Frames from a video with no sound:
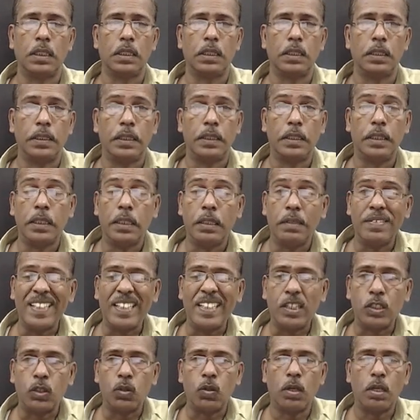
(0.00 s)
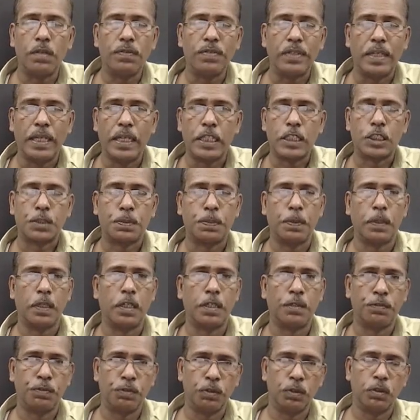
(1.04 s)
derivative of x
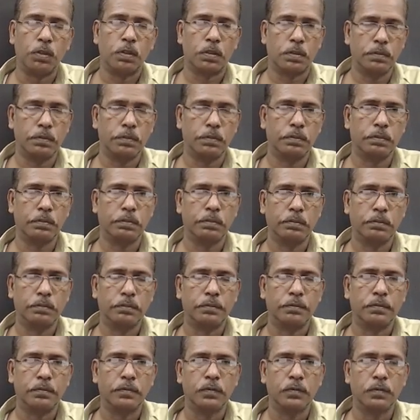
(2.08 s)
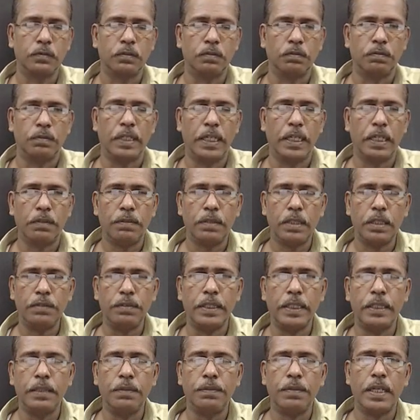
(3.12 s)
power 4. Whenever we
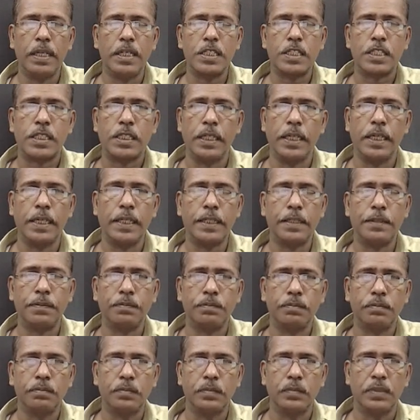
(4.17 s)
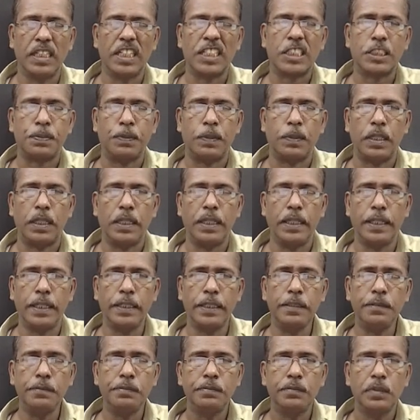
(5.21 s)
differentiate x power
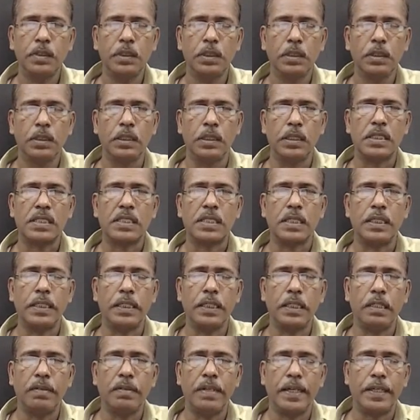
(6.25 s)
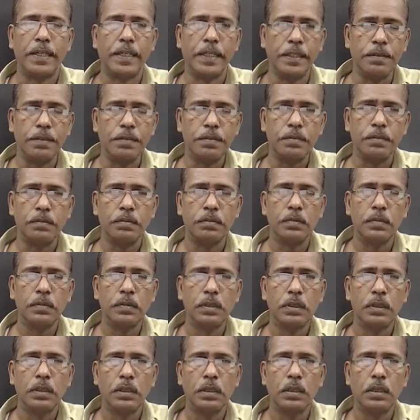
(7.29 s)
n, it's a derivative,
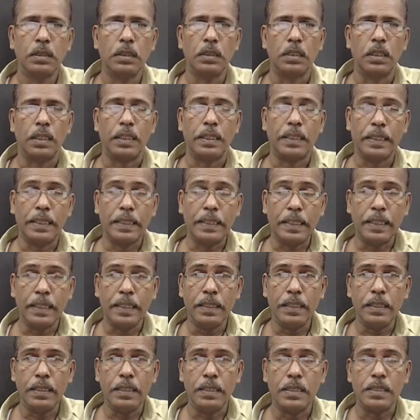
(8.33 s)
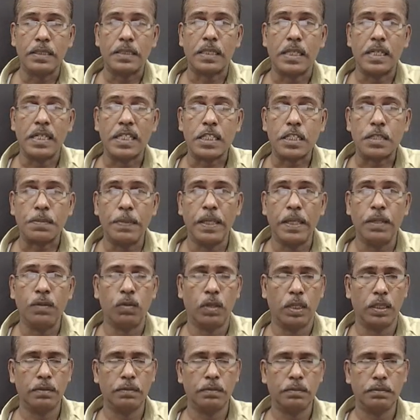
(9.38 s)
degree is less by
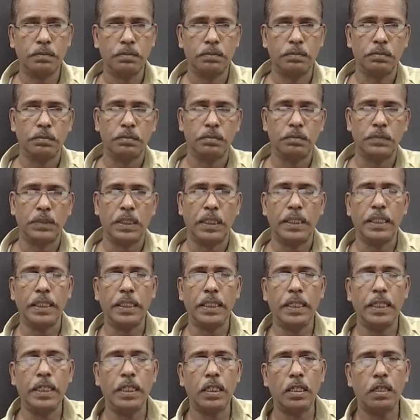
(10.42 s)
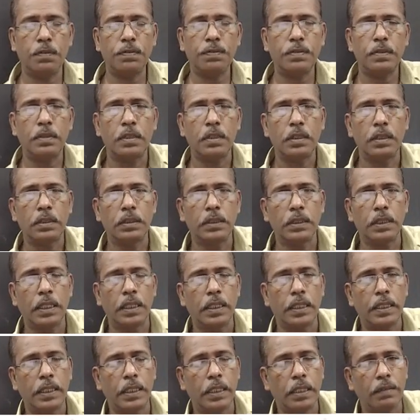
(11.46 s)
1. The degree of
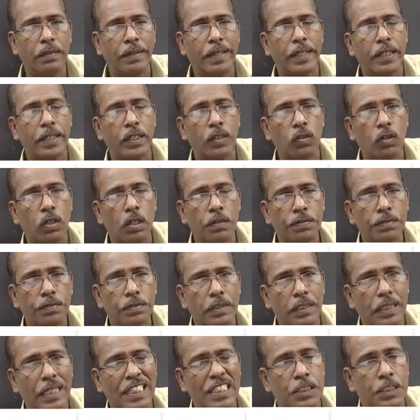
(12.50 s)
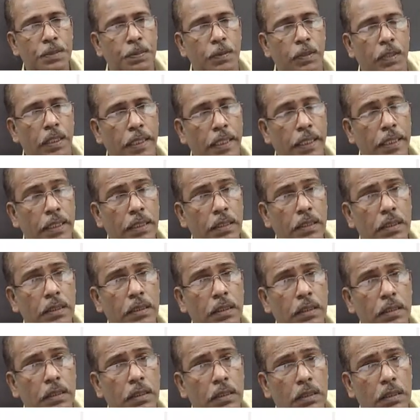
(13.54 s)
the derivative of x power n
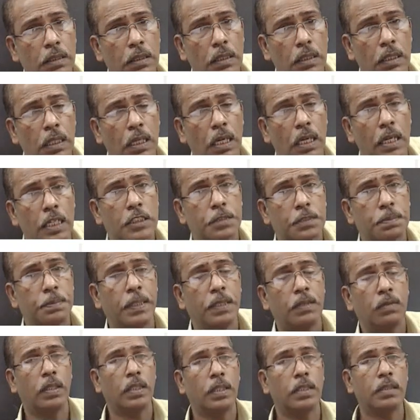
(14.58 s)
less by 1.